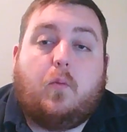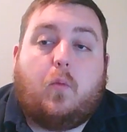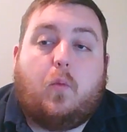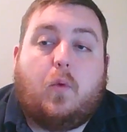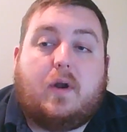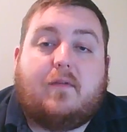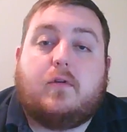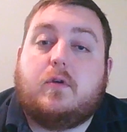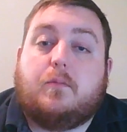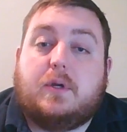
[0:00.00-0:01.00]
Whatever
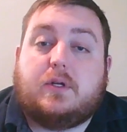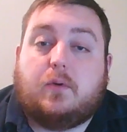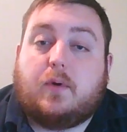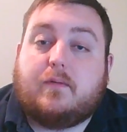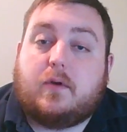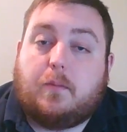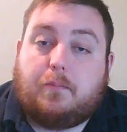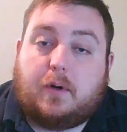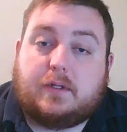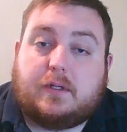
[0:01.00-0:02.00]
your mission and whatever your
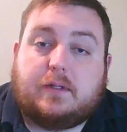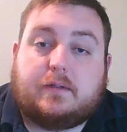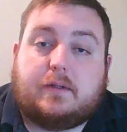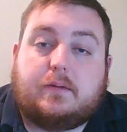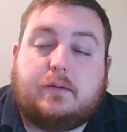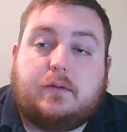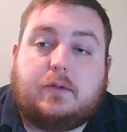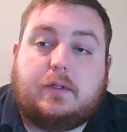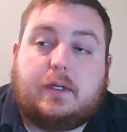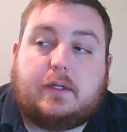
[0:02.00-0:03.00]
budget is,
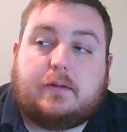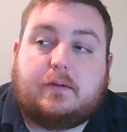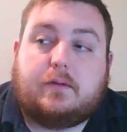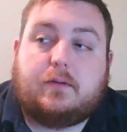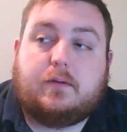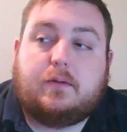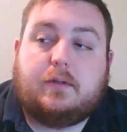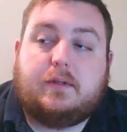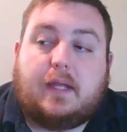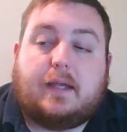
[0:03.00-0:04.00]
it
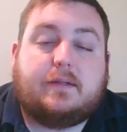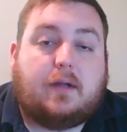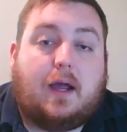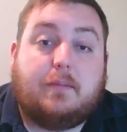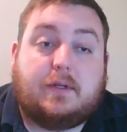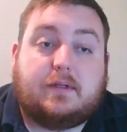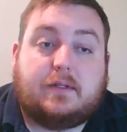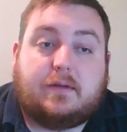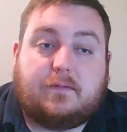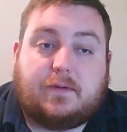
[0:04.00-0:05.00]
takes time to sit
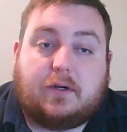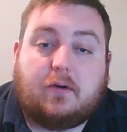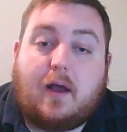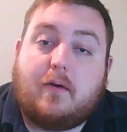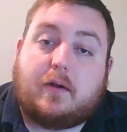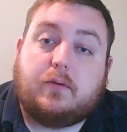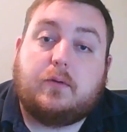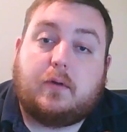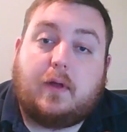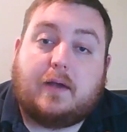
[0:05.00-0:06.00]
and figure out and
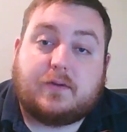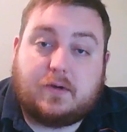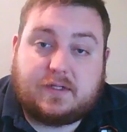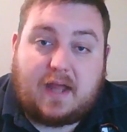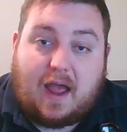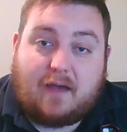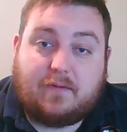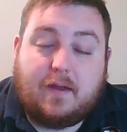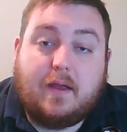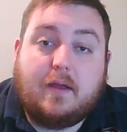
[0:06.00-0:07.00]
utilize our staff
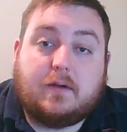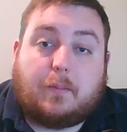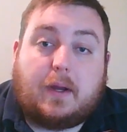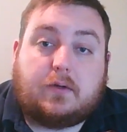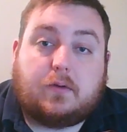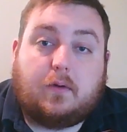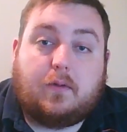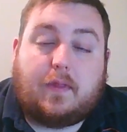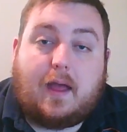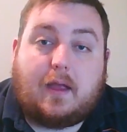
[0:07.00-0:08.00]
to make sure
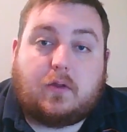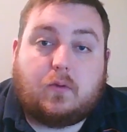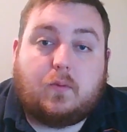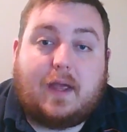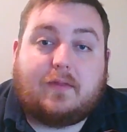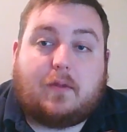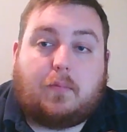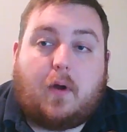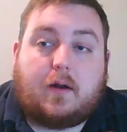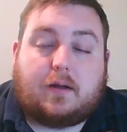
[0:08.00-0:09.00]
that you get the
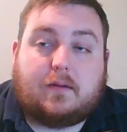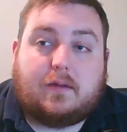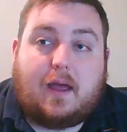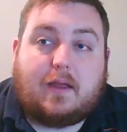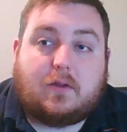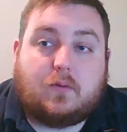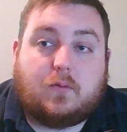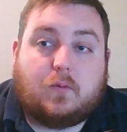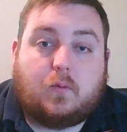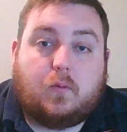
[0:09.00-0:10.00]
product
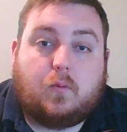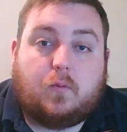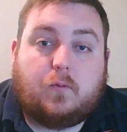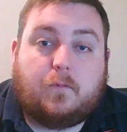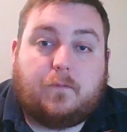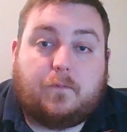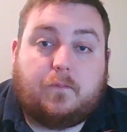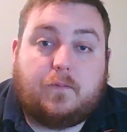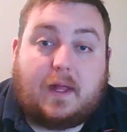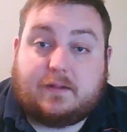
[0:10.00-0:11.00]

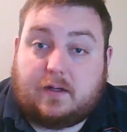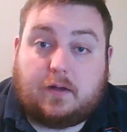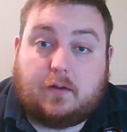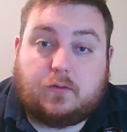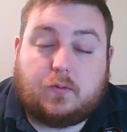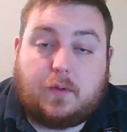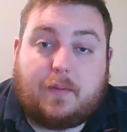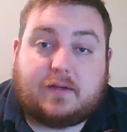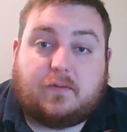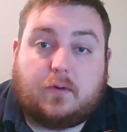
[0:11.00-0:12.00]
that's going to do the
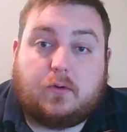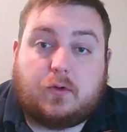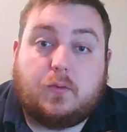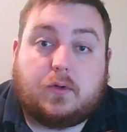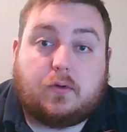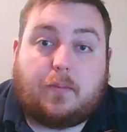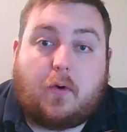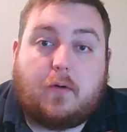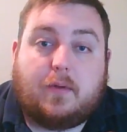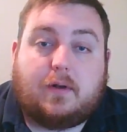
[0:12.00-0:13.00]
best for you and your
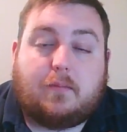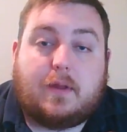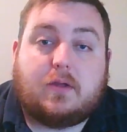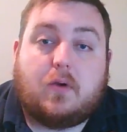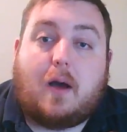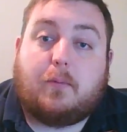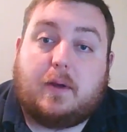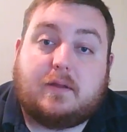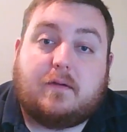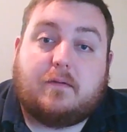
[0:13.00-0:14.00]
department and make you
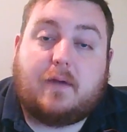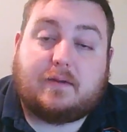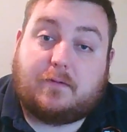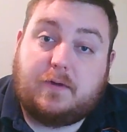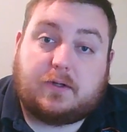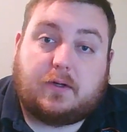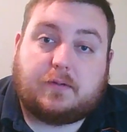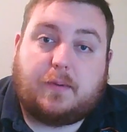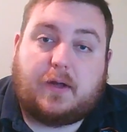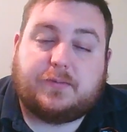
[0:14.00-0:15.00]
operate as efficient
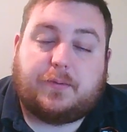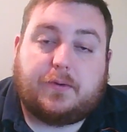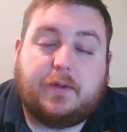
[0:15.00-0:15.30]
as possible.